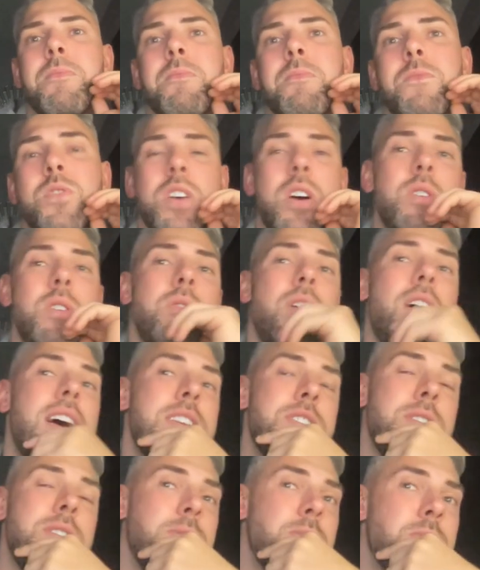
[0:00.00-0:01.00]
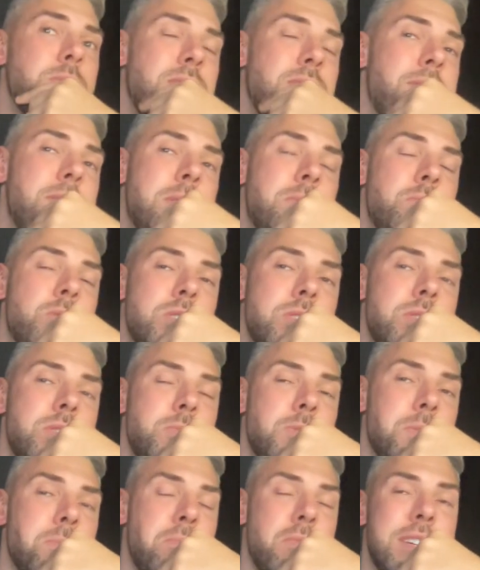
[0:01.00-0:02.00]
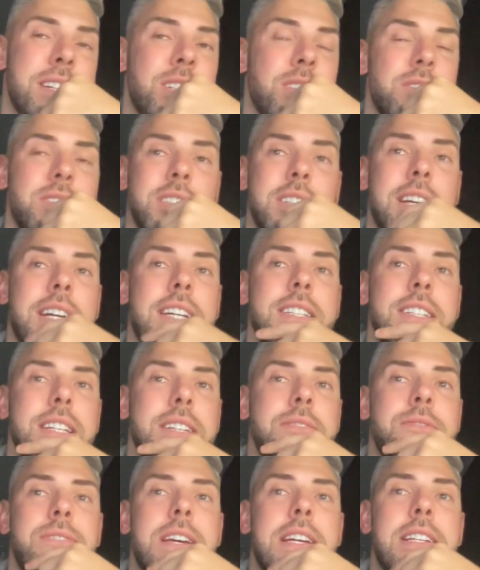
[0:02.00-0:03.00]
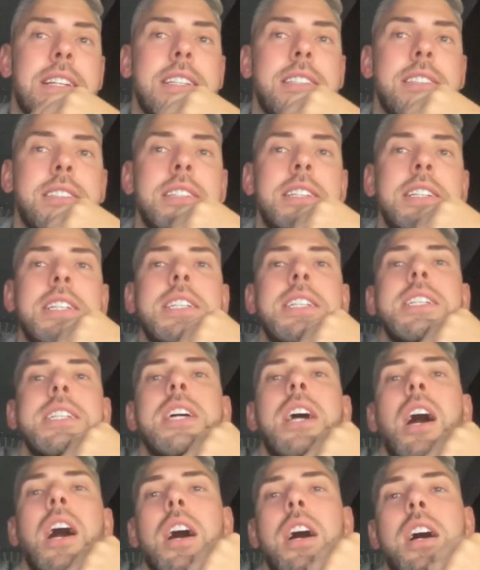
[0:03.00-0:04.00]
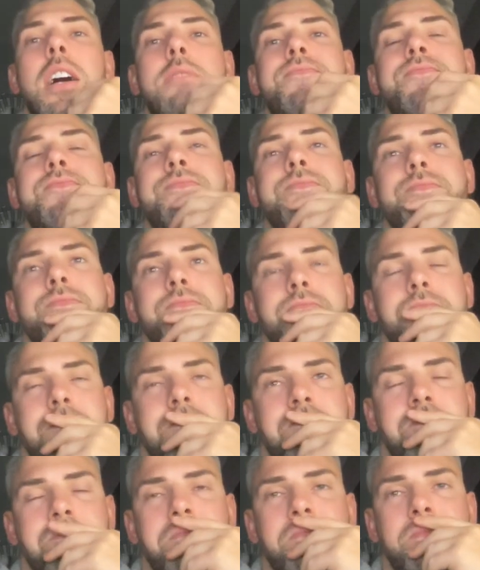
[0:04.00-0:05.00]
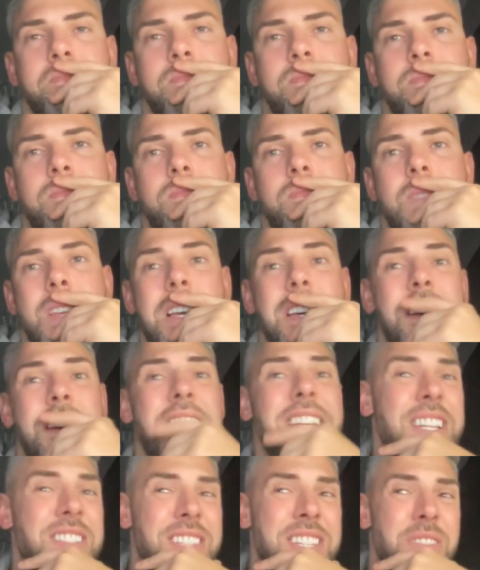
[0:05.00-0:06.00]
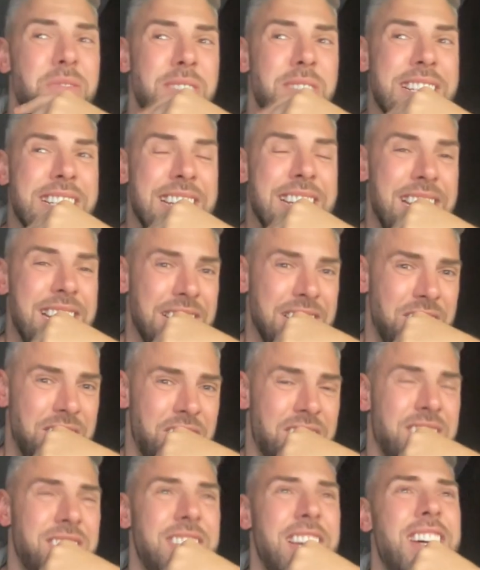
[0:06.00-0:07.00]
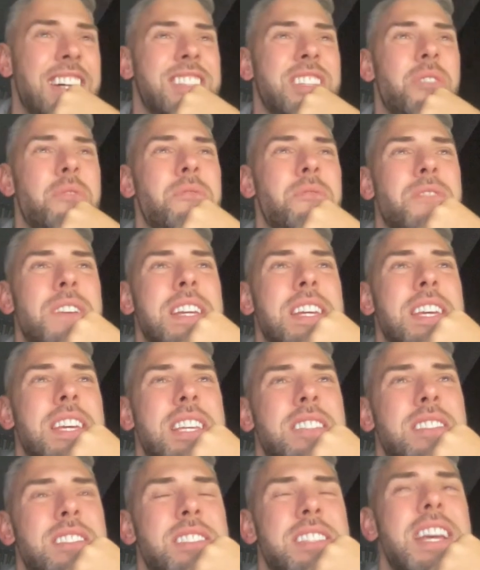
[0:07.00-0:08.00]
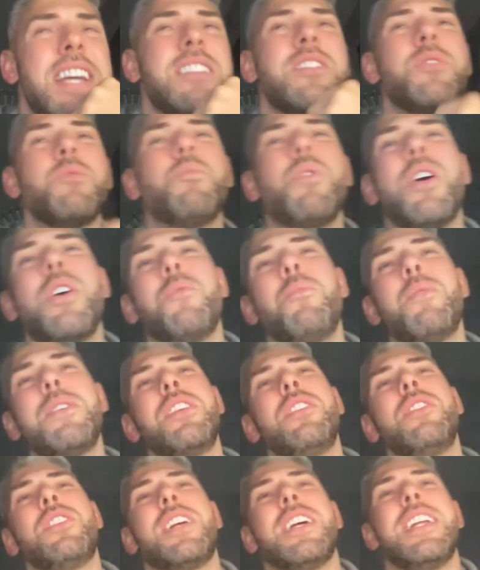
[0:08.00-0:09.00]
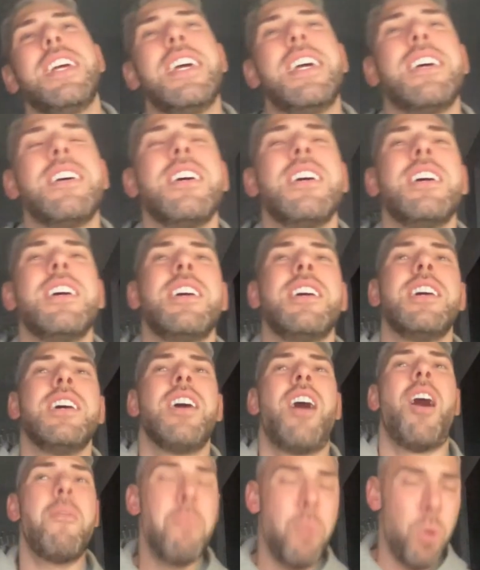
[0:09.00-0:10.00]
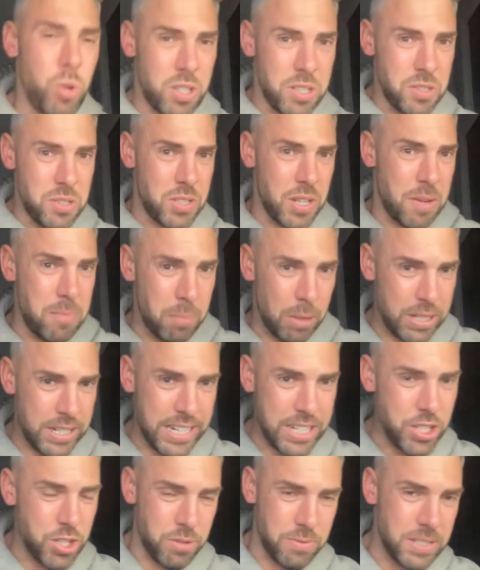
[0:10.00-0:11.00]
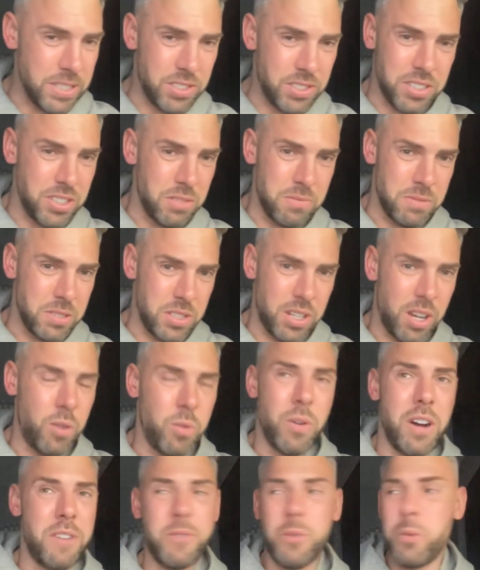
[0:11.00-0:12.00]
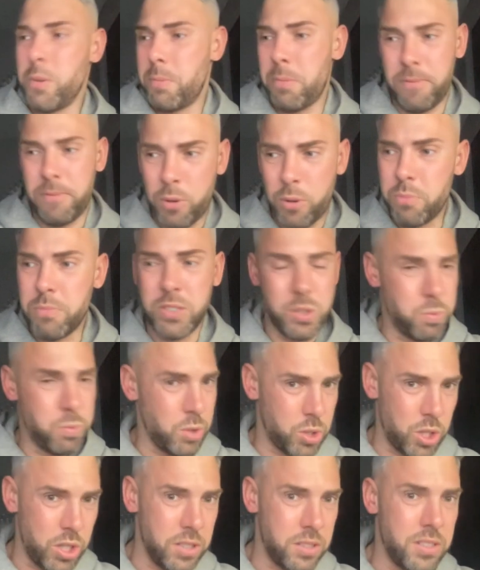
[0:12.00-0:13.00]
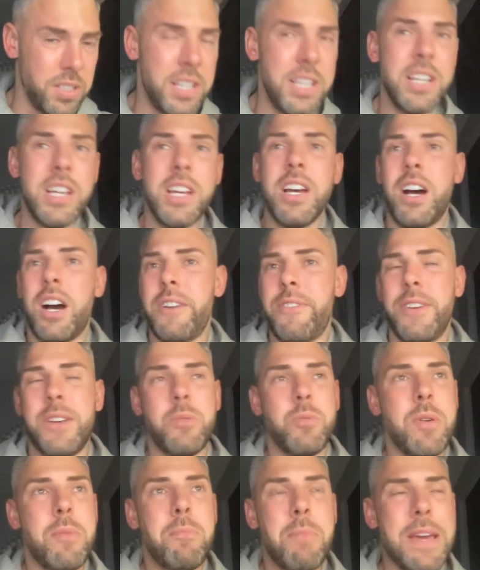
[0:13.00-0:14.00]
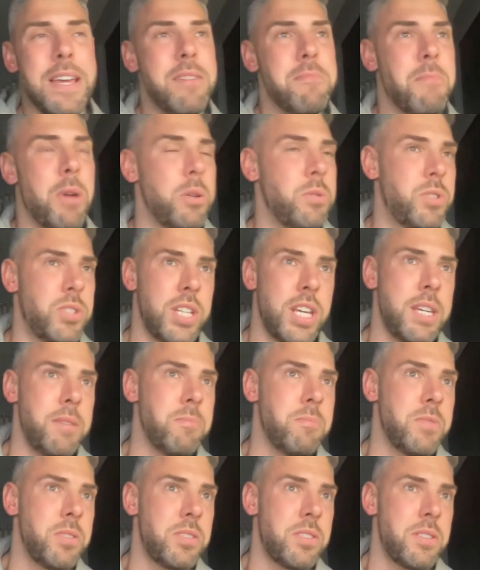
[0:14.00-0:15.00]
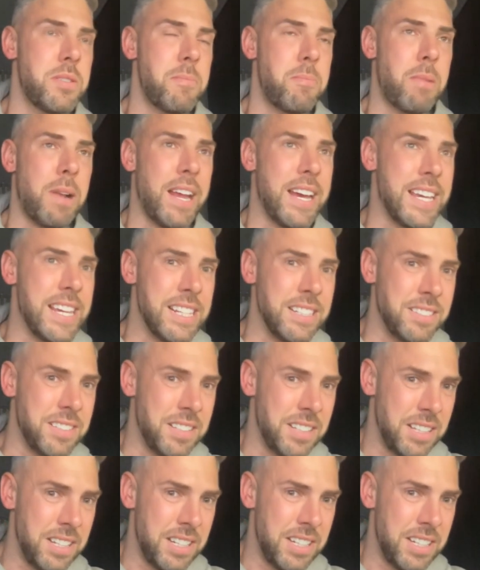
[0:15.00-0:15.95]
So I actually thought Fleming was pretty good today, in fairness. And that's it, really. Like I say, I don't think it's the end of the world. When you look at it, I'm more concerned by the injuries than the result. I thought the performance was good. I think we beat most teams playing